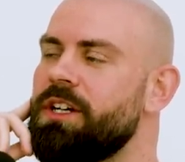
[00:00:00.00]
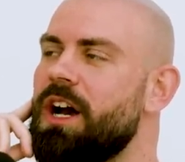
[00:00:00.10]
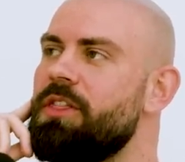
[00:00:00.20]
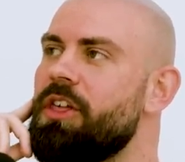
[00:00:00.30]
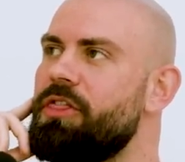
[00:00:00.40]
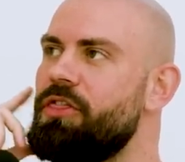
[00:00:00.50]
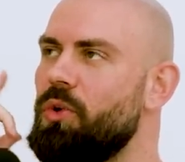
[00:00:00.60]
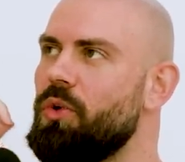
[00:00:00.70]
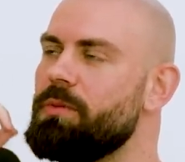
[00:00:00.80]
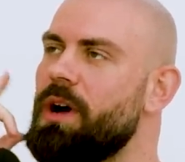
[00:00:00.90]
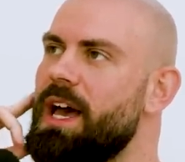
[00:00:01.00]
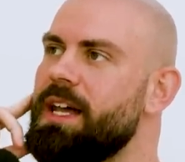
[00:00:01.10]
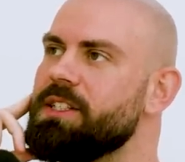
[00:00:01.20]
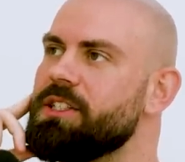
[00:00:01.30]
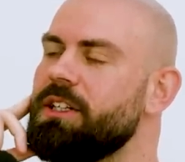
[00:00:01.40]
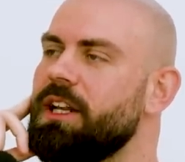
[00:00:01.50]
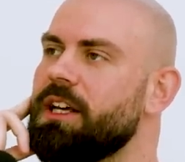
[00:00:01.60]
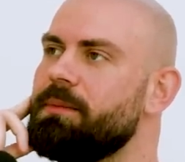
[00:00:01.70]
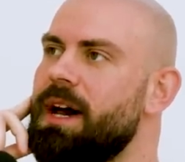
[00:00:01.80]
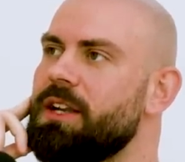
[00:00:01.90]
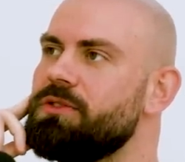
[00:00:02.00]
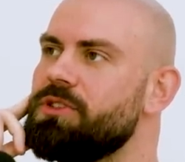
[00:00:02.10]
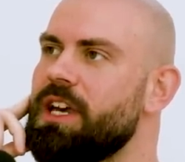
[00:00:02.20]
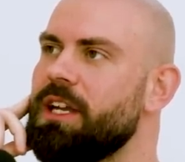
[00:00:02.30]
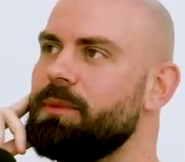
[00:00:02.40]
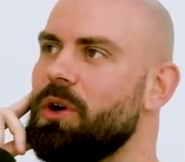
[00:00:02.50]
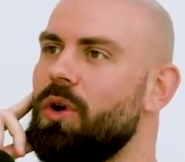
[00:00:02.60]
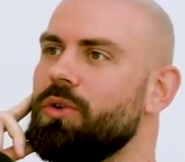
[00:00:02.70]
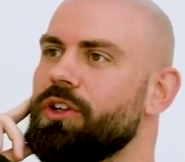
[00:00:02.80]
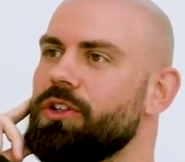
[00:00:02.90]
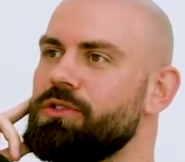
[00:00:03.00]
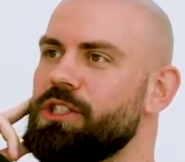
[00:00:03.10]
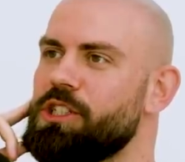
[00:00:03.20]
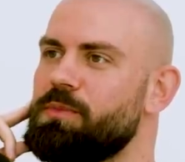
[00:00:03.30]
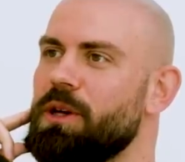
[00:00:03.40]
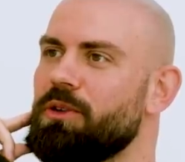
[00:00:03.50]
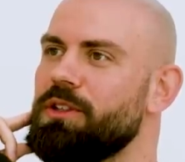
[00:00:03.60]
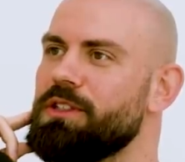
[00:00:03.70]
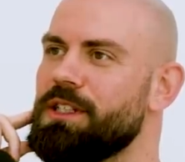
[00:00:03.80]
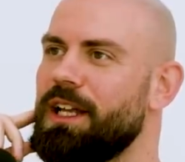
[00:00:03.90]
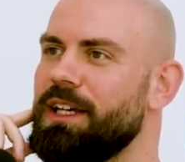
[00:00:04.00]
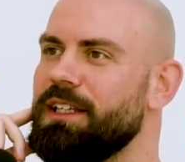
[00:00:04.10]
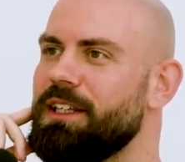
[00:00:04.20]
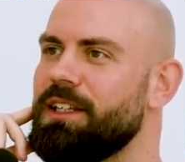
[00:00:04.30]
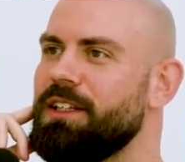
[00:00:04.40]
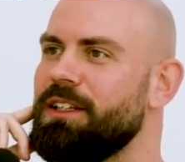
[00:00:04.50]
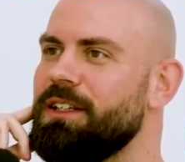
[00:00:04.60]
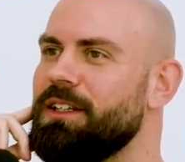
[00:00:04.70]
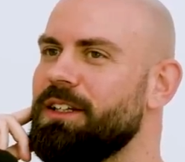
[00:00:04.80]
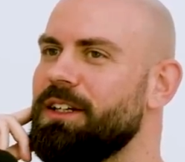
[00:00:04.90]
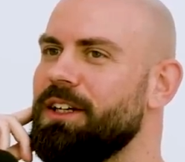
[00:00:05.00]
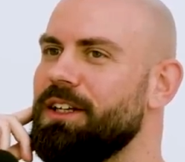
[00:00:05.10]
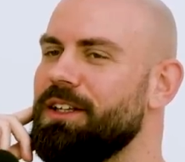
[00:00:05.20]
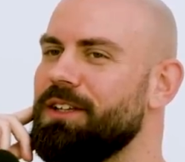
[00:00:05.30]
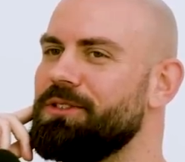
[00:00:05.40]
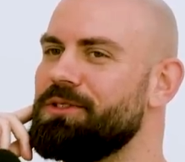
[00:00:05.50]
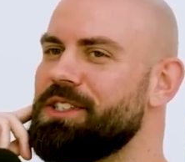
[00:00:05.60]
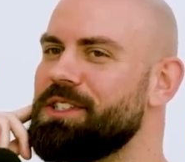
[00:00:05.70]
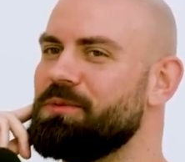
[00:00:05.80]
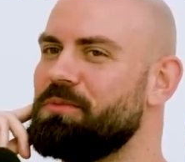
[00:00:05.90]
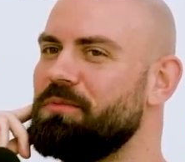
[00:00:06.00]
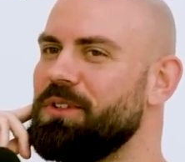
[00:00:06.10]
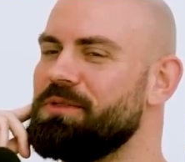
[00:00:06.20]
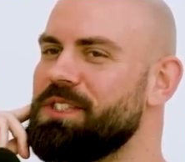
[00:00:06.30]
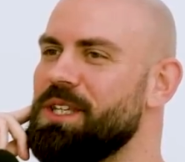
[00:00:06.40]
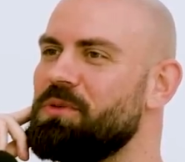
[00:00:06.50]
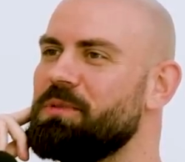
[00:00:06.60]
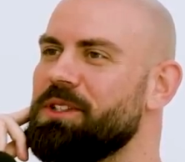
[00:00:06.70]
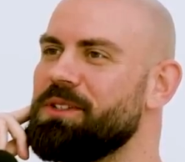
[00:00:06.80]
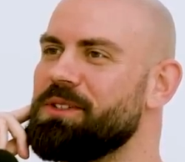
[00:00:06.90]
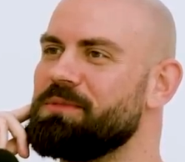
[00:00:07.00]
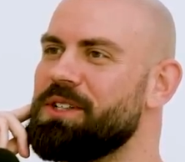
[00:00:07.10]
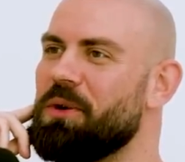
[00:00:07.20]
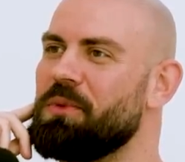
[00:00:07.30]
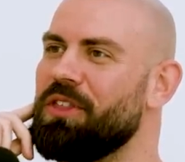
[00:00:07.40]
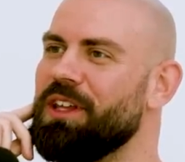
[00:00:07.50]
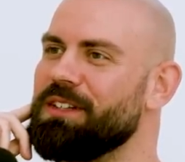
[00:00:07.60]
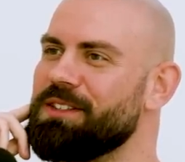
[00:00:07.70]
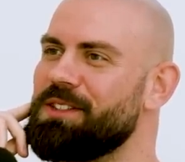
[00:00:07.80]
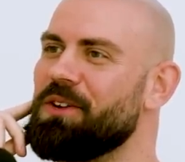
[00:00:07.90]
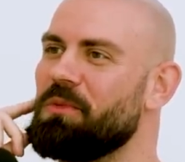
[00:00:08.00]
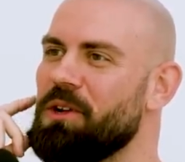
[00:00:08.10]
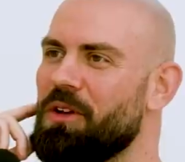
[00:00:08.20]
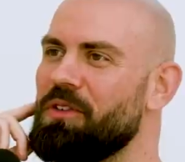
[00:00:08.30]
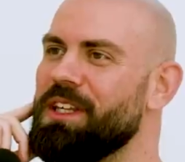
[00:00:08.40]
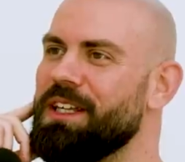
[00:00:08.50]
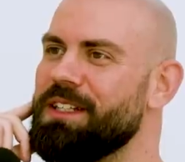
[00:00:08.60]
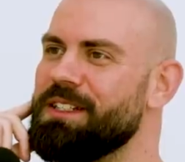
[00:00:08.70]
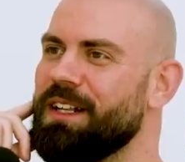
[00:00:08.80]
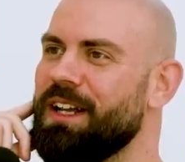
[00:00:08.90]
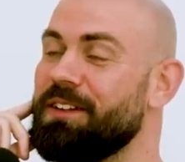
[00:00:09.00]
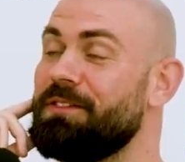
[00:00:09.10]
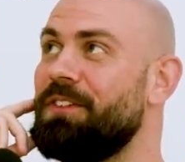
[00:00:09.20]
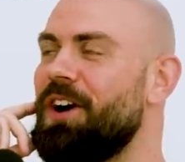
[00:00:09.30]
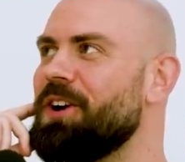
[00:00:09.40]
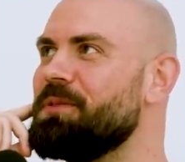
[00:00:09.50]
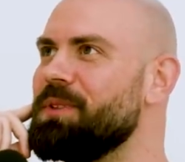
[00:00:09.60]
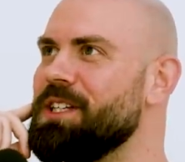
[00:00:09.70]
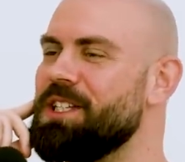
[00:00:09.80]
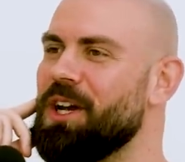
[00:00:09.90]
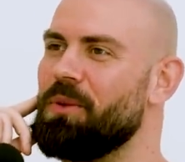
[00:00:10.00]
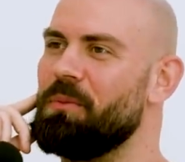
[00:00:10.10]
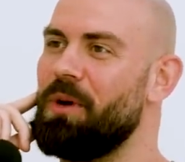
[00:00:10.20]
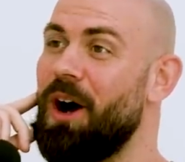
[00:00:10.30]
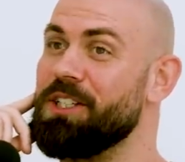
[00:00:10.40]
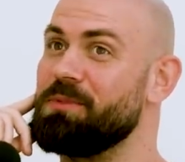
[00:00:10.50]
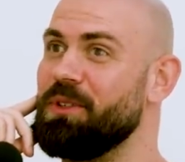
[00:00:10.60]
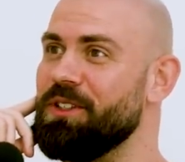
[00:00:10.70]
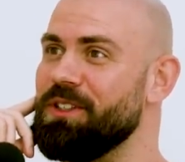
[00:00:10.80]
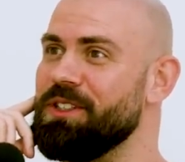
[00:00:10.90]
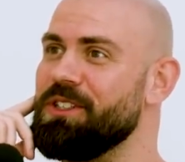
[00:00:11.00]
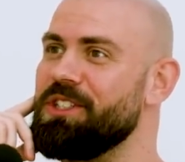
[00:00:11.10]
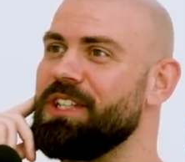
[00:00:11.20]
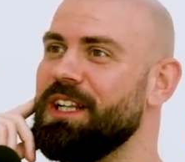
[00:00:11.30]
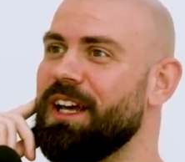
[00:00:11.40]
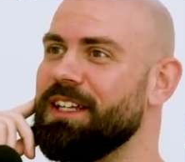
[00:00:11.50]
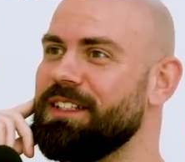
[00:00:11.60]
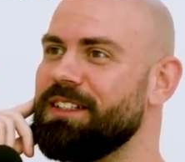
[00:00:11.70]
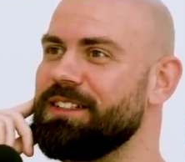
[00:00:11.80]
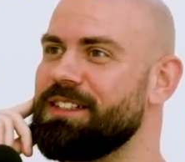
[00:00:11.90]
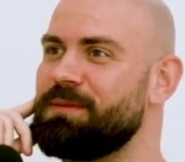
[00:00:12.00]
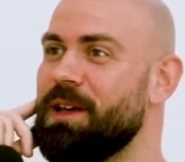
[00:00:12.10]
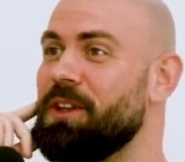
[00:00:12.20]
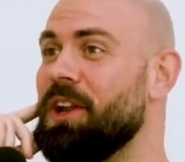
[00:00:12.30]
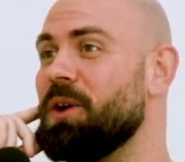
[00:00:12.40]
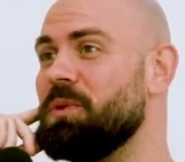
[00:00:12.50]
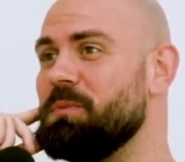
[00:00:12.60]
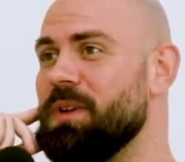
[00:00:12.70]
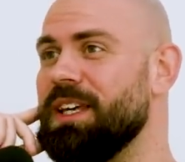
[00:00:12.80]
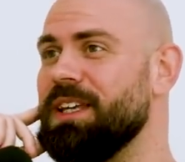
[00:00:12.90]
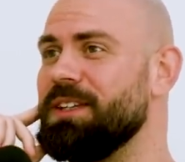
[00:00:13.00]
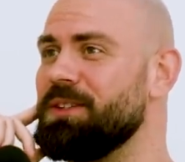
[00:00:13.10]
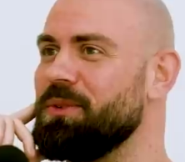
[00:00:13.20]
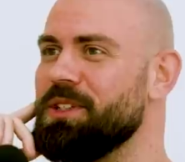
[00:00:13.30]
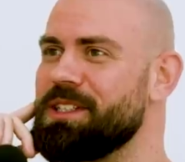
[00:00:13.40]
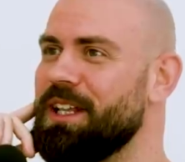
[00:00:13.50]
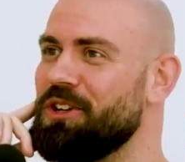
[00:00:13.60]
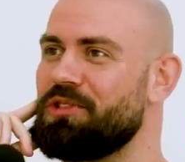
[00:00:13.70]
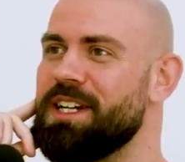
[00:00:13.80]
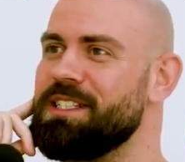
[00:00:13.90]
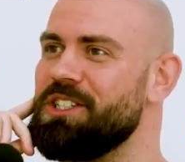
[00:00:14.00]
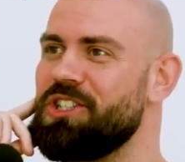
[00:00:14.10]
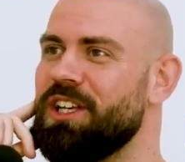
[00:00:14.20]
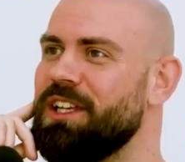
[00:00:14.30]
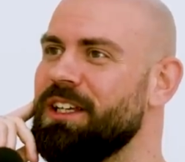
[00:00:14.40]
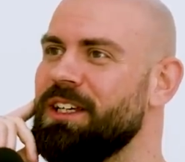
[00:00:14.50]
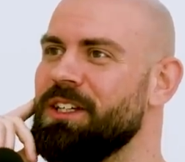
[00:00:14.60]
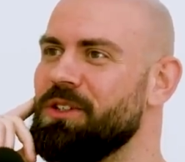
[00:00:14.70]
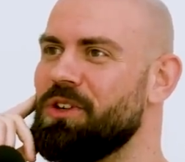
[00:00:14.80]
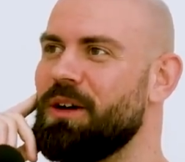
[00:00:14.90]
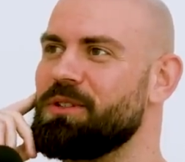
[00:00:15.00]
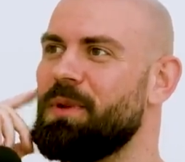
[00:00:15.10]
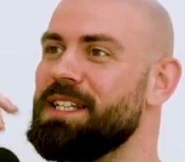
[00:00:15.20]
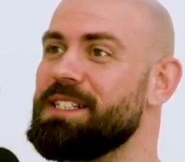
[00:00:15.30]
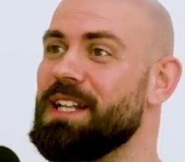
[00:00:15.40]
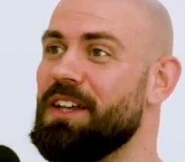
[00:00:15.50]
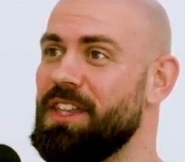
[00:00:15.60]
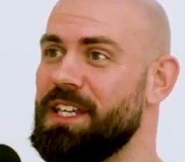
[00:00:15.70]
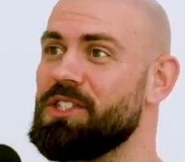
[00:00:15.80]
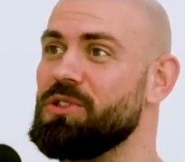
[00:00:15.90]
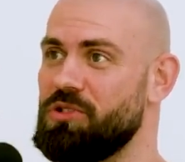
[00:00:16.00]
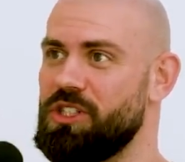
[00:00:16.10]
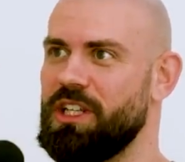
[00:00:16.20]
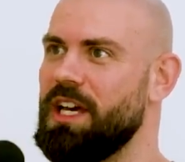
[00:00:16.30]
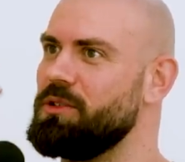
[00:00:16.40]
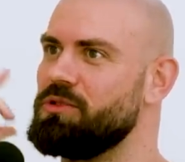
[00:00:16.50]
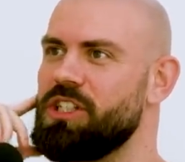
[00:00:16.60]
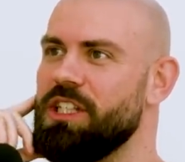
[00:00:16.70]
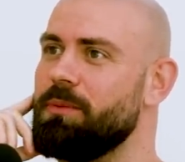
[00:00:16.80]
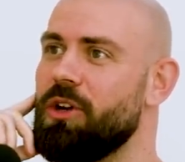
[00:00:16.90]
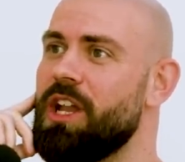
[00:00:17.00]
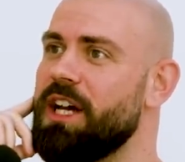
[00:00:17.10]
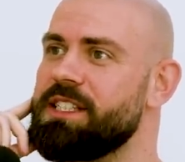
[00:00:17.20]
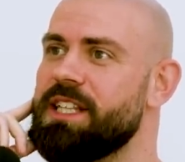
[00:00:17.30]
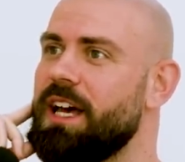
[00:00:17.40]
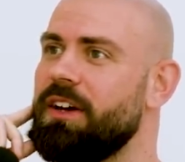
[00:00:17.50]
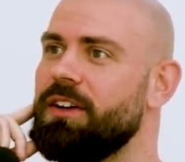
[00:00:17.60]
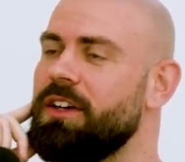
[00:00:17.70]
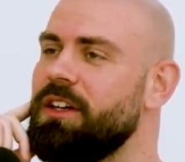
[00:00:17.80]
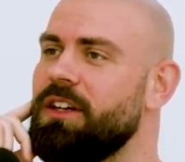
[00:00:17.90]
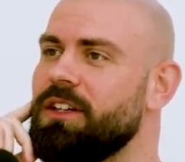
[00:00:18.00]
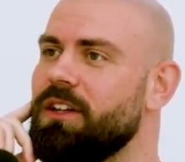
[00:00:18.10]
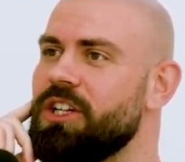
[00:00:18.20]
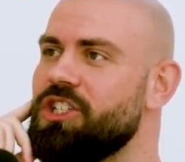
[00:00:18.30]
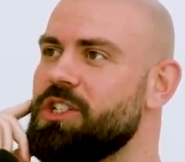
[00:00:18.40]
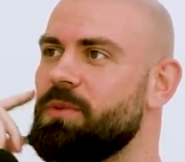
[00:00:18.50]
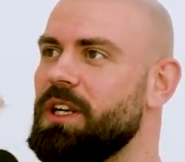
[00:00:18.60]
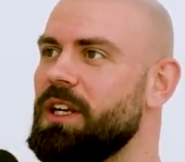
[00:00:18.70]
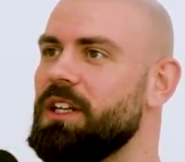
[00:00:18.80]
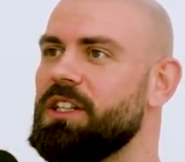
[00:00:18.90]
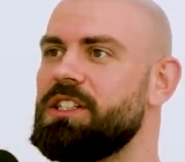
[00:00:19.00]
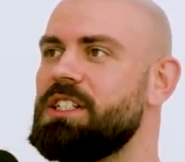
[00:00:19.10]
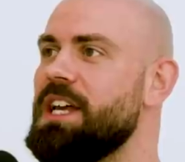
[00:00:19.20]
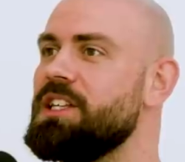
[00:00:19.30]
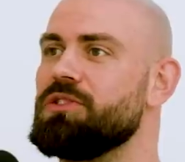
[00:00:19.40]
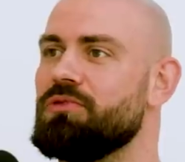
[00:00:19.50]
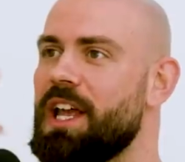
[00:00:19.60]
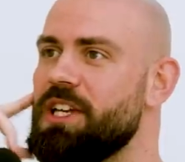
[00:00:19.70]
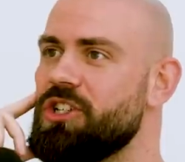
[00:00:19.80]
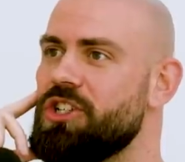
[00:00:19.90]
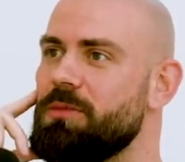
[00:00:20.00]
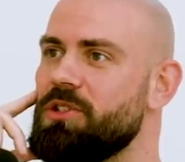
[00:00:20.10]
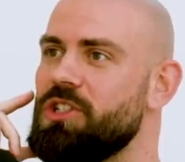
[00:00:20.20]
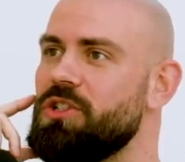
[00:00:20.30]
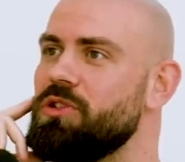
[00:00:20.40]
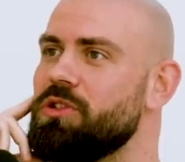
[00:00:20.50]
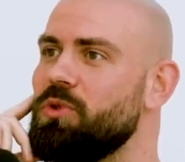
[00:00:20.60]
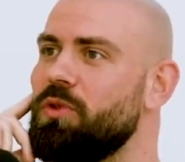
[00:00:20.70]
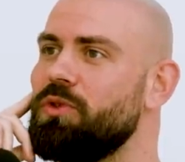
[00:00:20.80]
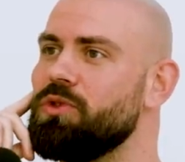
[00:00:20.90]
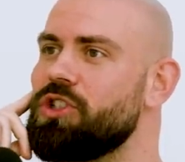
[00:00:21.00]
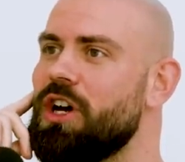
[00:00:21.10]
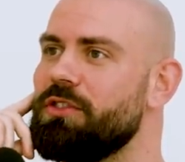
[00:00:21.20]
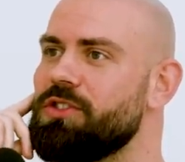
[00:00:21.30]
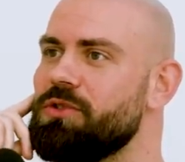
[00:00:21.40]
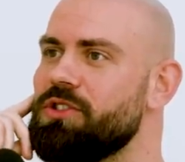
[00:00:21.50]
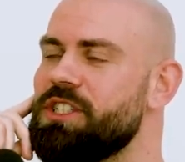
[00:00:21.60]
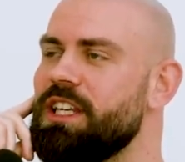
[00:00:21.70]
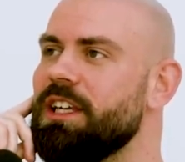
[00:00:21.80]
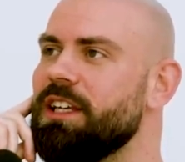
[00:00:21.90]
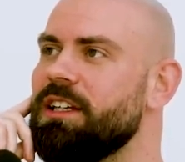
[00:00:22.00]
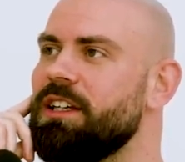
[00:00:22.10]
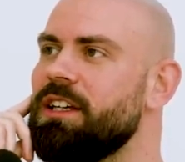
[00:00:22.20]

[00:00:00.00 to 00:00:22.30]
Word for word: And the thought in my head is that, uh, like a man who's getting a bit older, who's experienced like you you see women do some terrible things. Do you know what I mean? Over the years, you're like, fuck me, she had a husband and she like spend the night with me and all this like crazy shit. You come to places like this and you see her, you see her on that side. You're like, she's been in a 10 year relationship. She's doing some awful stuff. So you see it.